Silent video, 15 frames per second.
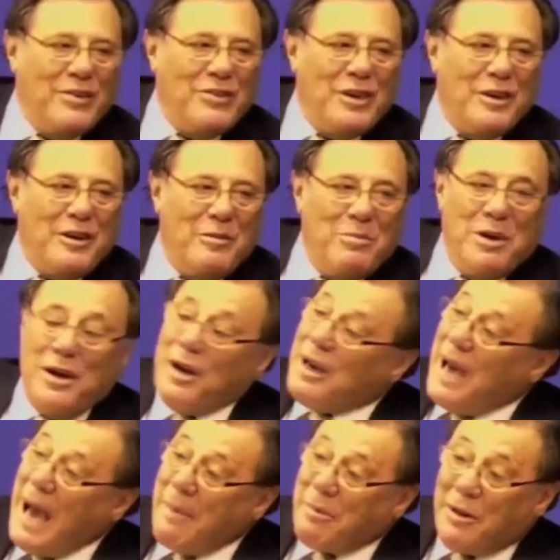It could be a
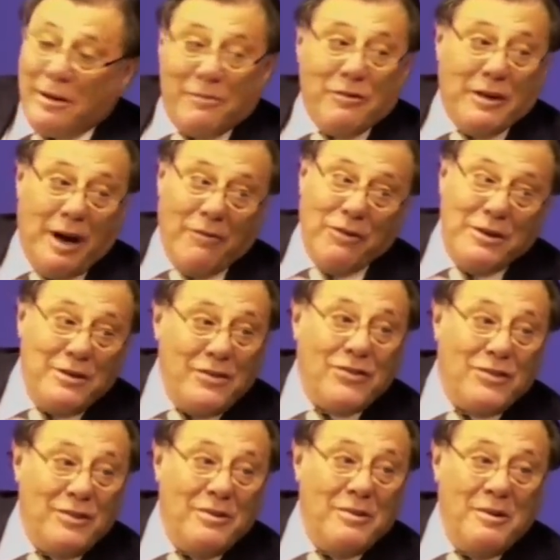capital of governance,
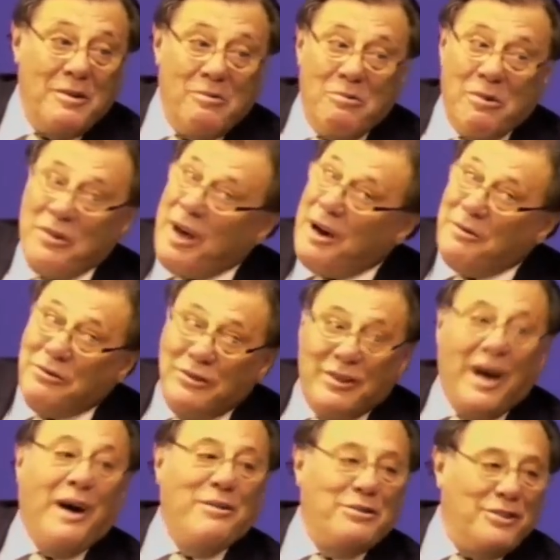without
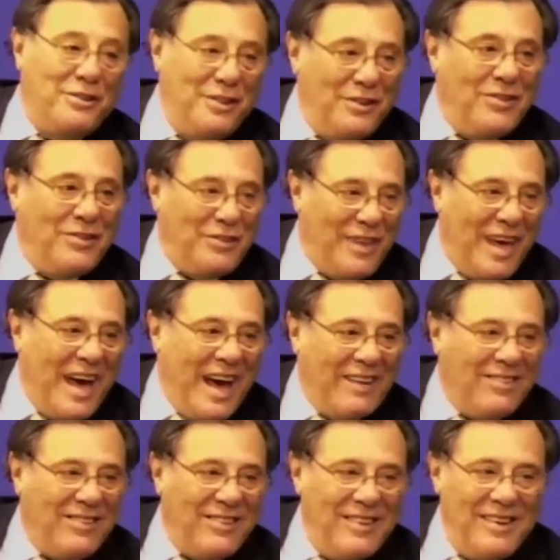doubt, this is that.
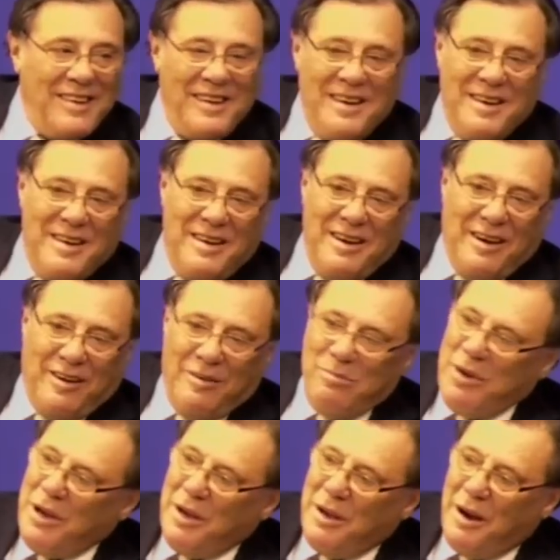It can
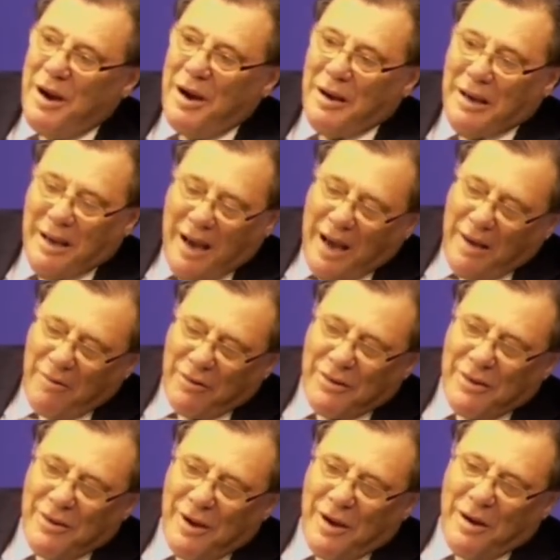be a,
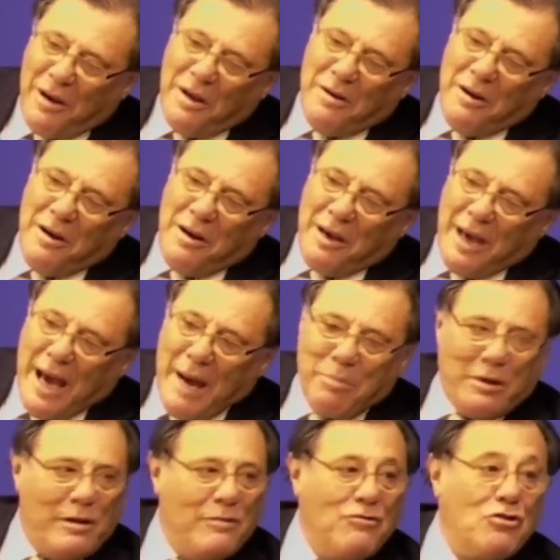govern- a
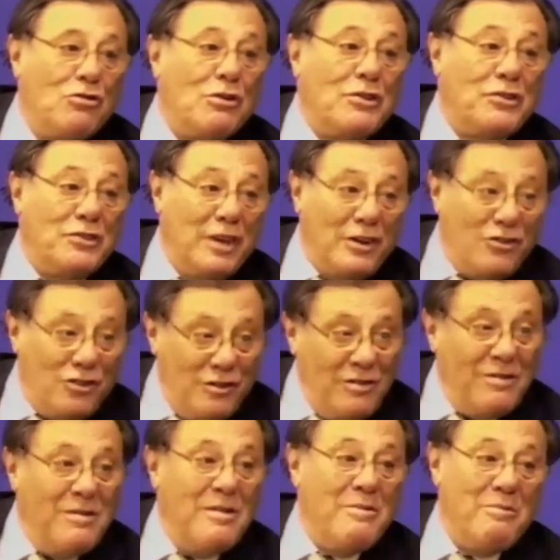capital of jurisdiction,
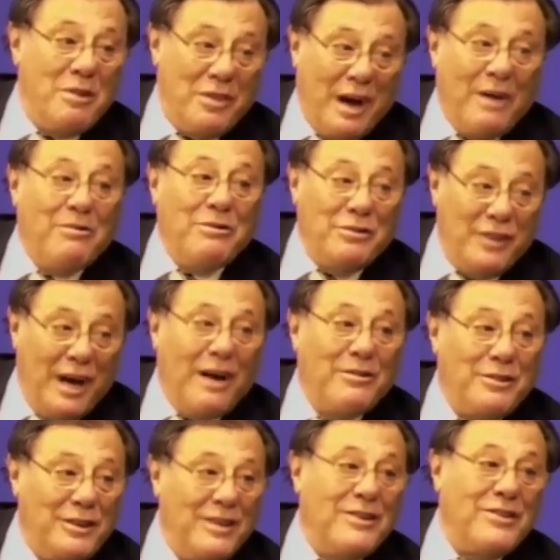without doubt,
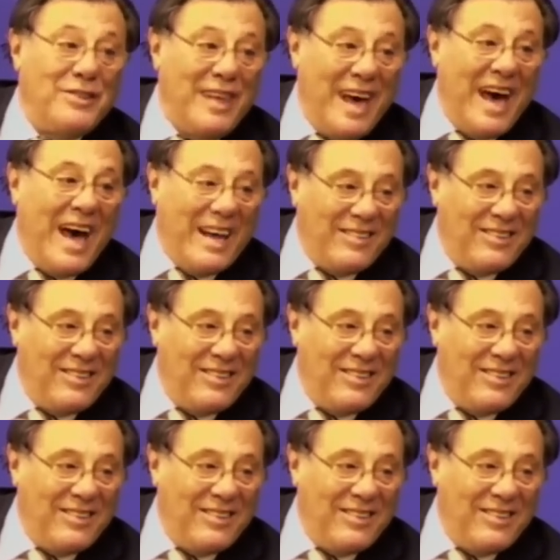it is that.